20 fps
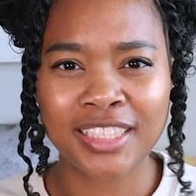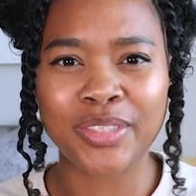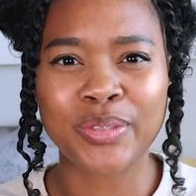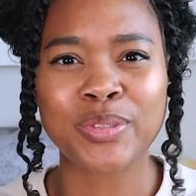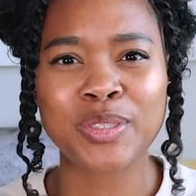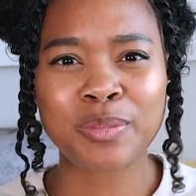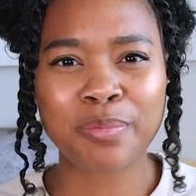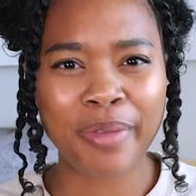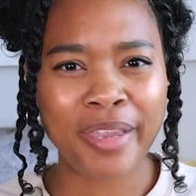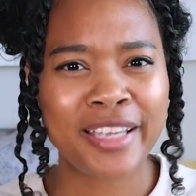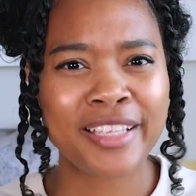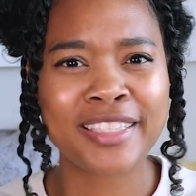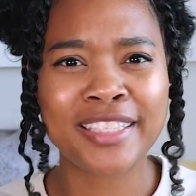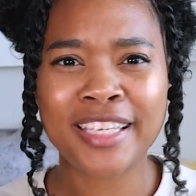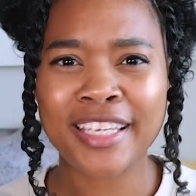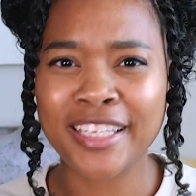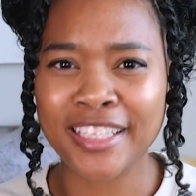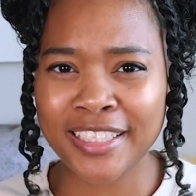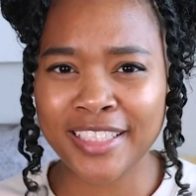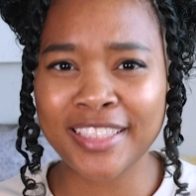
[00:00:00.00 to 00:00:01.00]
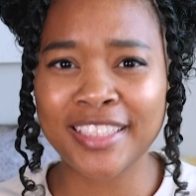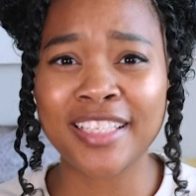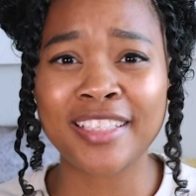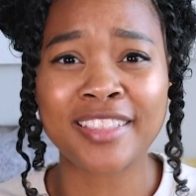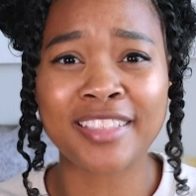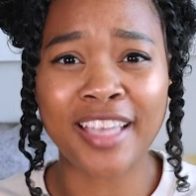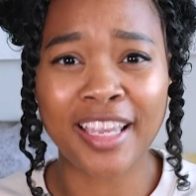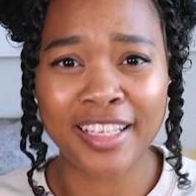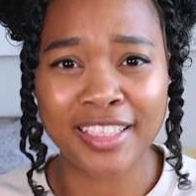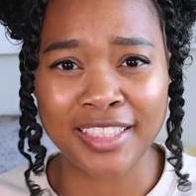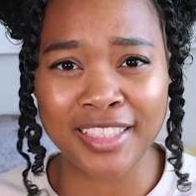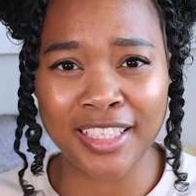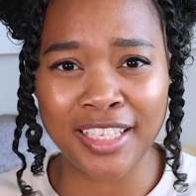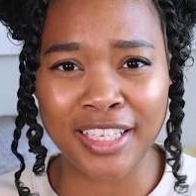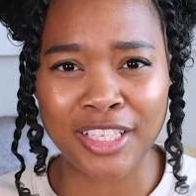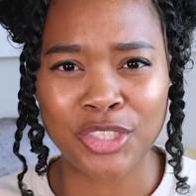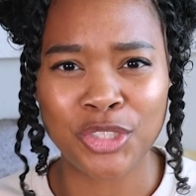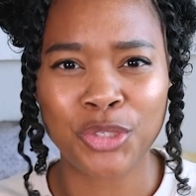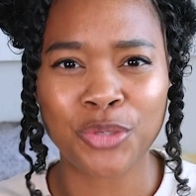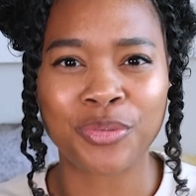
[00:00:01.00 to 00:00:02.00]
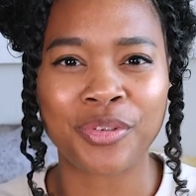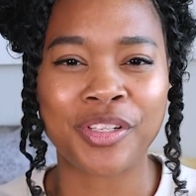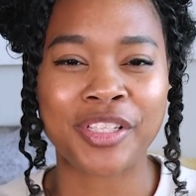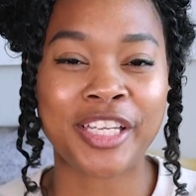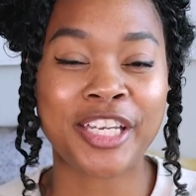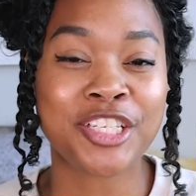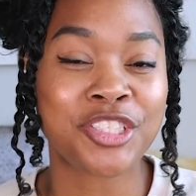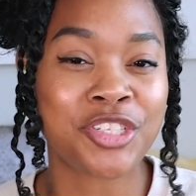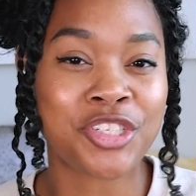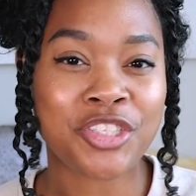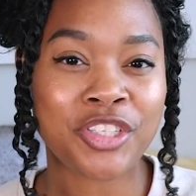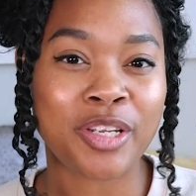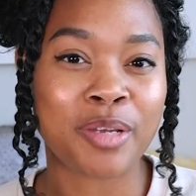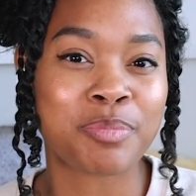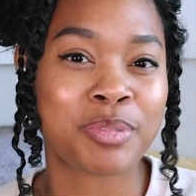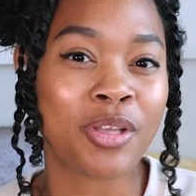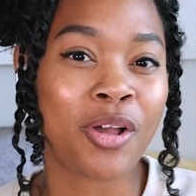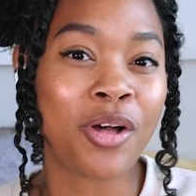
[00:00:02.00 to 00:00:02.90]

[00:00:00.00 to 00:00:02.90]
So space is sexy to relationships,